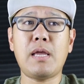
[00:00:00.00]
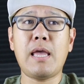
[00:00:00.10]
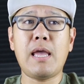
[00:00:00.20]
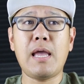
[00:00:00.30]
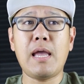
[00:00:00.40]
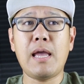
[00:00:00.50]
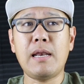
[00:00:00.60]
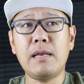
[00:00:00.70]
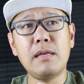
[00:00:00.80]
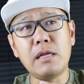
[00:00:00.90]

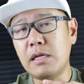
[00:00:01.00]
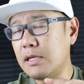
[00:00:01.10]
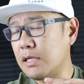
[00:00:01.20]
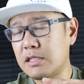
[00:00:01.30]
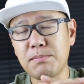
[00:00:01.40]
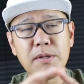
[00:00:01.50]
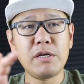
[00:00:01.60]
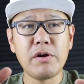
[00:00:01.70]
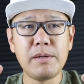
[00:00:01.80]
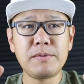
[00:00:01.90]
and he does
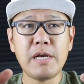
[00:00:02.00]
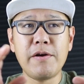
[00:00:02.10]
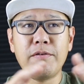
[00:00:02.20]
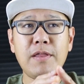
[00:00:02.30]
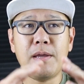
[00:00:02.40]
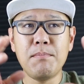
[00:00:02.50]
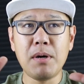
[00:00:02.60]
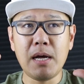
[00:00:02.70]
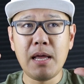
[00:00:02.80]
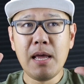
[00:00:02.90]
split grips and everything,
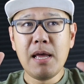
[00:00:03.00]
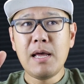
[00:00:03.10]
but